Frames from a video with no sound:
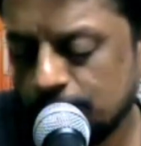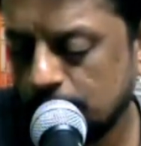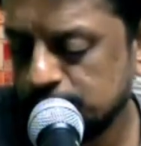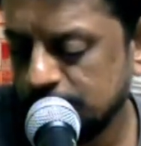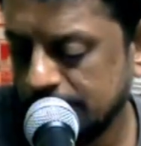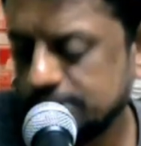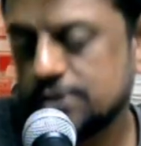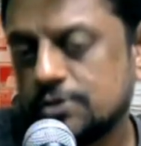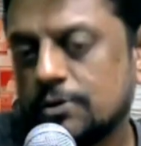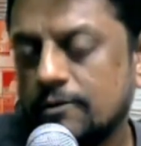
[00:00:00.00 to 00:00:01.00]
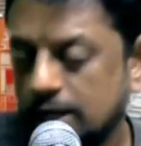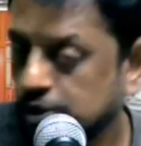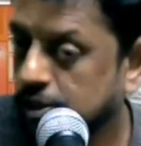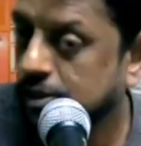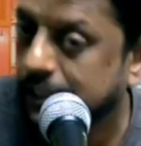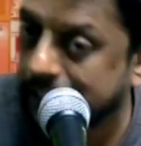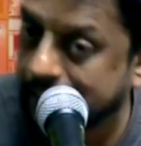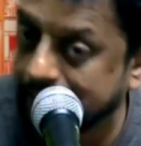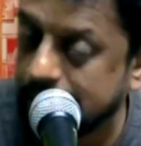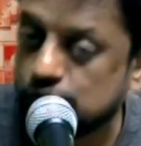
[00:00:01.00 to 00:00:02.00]
from genesis to revelation
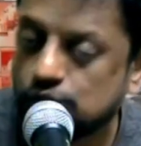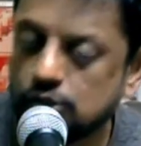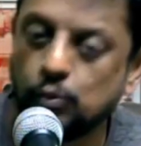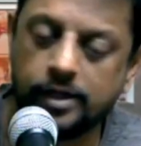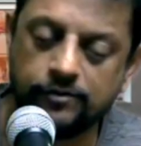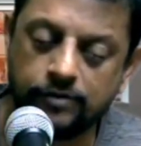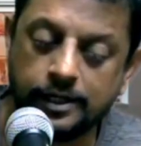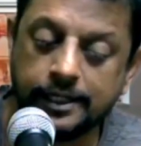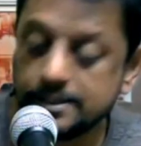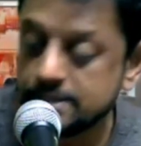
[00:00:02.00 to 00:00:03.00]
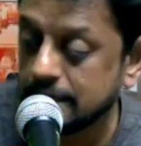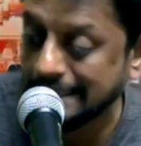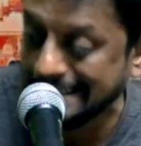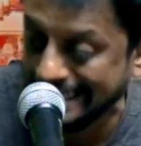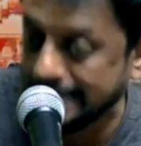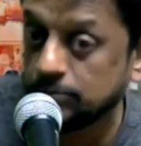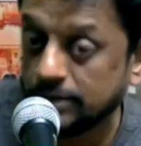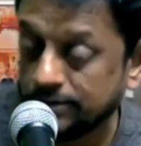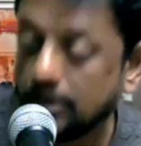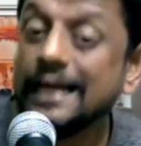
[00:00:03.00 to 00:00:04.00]
is the word of god it doesn't contain the word
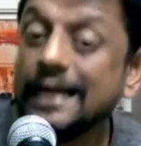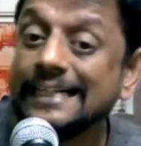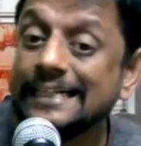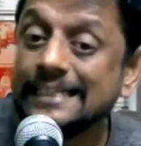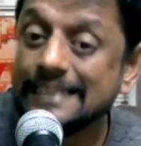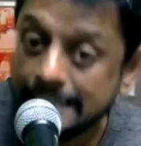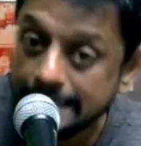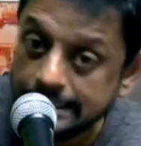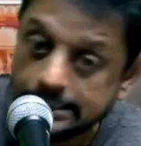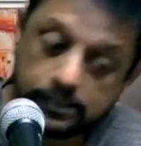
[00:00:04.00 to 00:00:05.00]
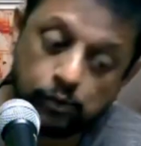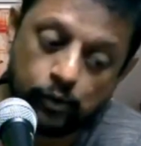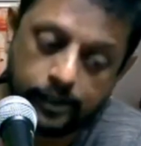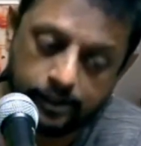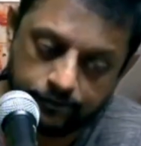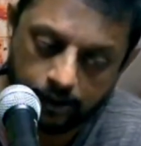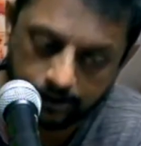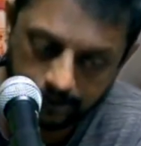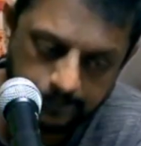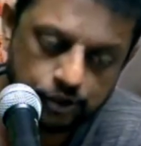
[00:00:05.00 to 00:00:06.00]
of god it is the word of god
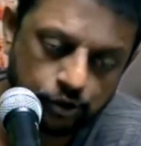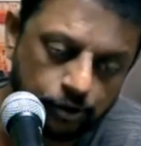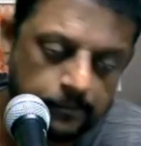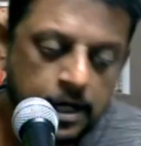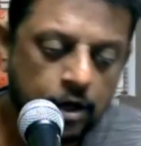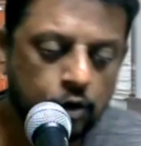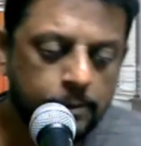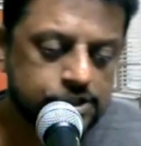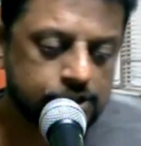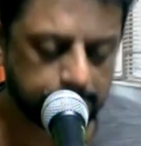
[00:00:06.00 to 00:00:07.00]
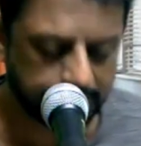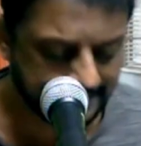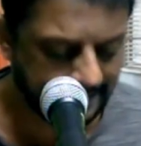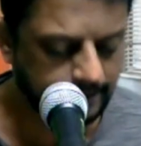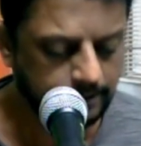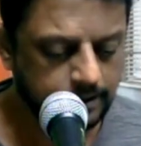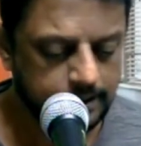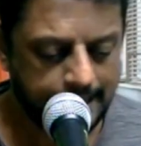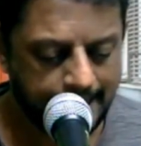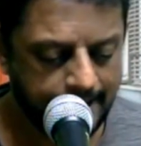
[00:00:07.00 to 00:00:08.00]
let me show you romans chapter 10
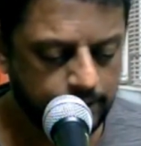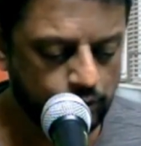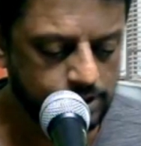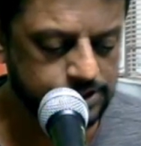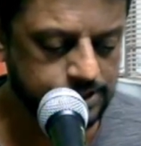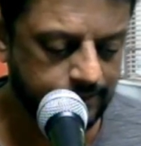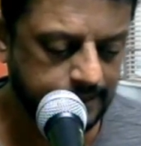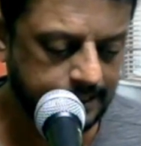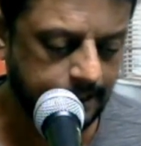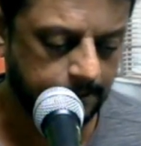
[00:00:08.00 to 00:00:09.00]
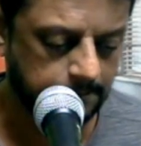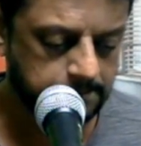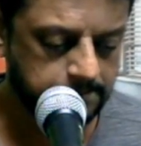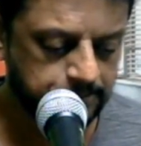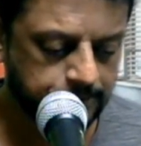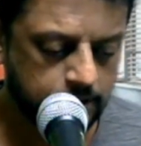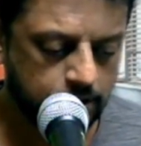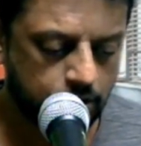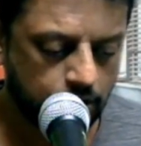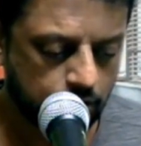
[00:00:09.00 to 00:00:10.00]
and verse 17
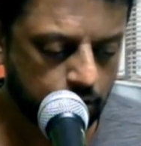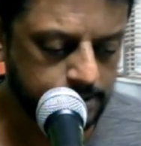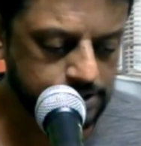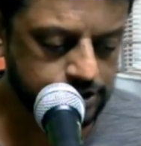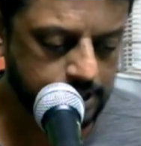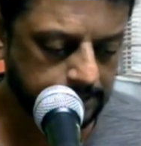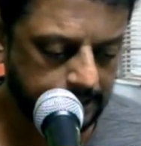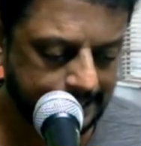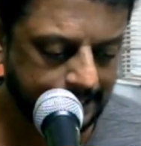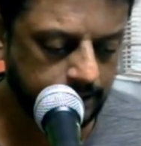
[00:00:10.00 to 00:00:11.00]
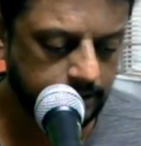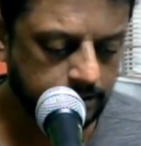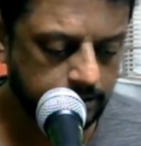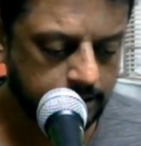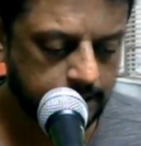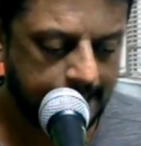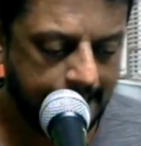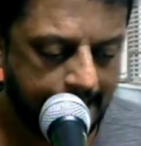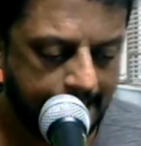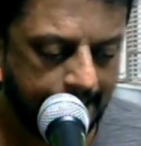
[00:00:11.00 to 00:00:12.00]
romans chapter 10
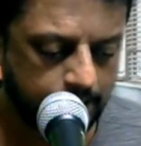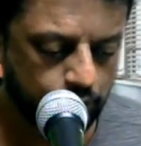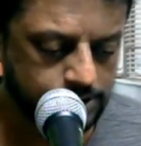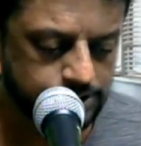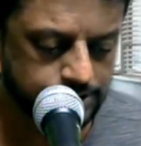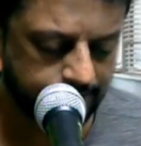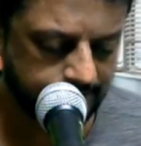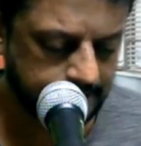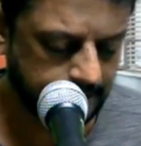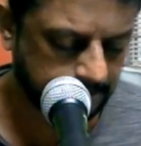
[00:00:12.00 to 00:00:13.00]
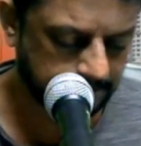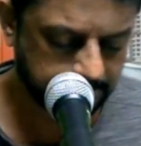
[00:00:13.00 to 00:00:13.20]
and verse 17